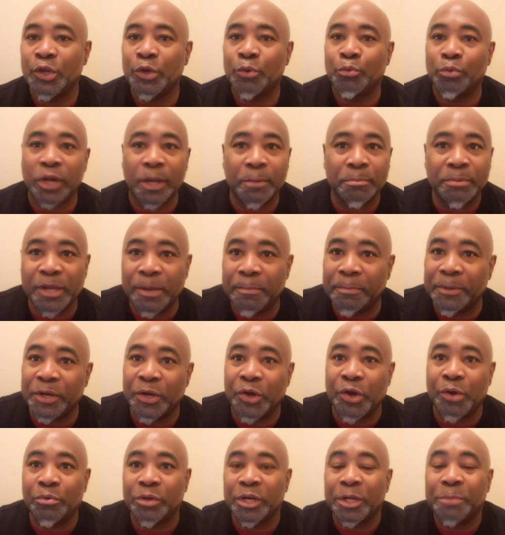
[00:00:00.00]
When I'm coming
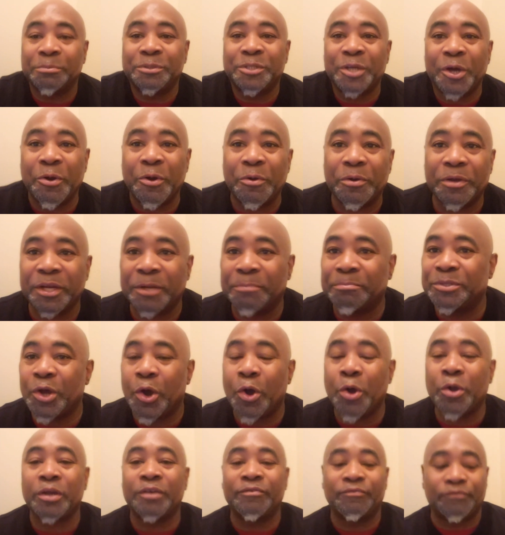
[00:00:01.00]
on, when I'm talking
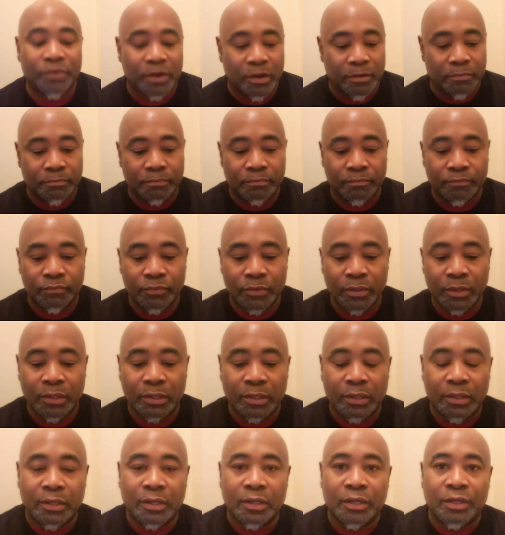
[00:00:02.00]
from
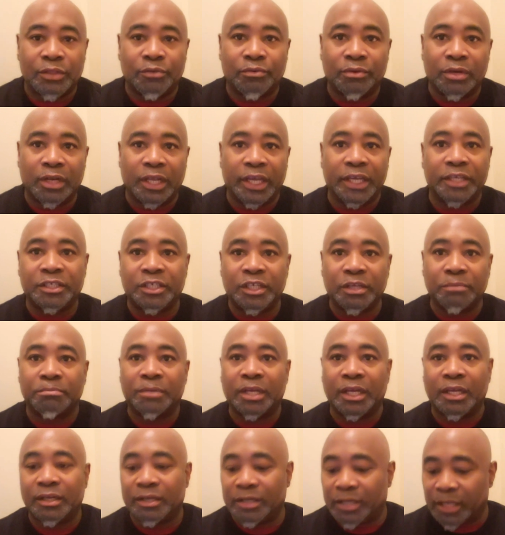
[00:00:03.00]
the
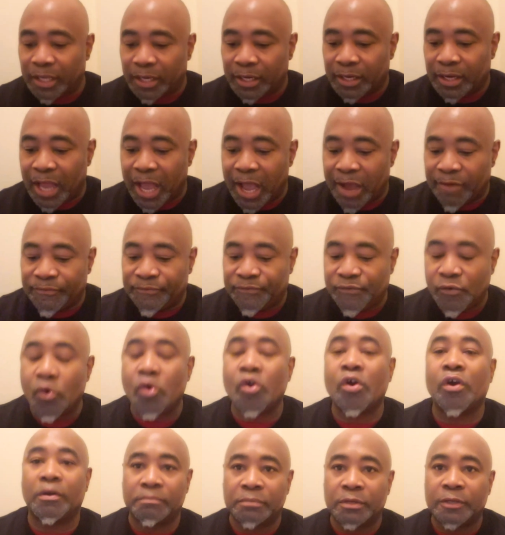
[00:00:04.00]
relationship that thou
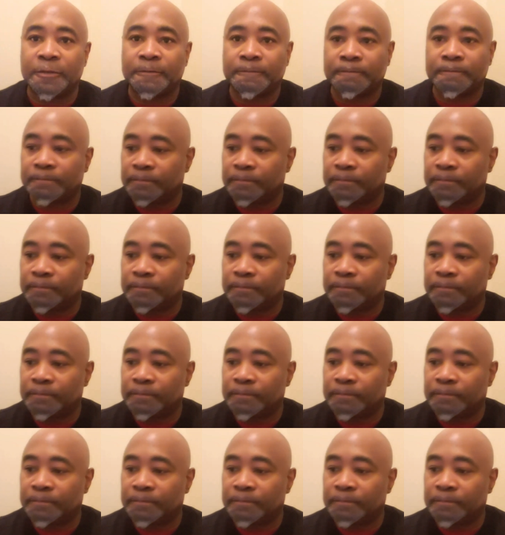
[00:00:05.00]
formed